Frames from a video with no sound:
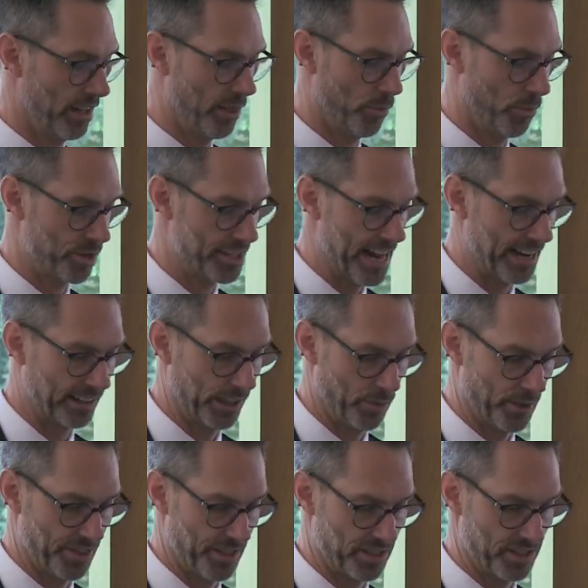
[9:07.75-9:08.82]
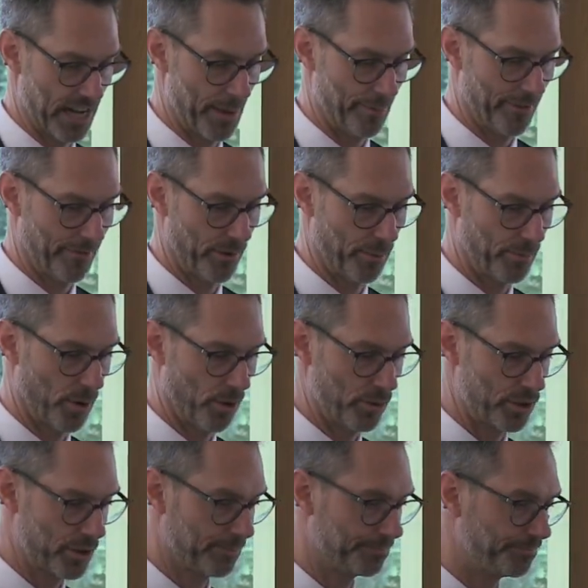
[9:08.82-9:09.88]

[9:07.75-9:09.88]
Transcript: that we're tackling with this type of approach.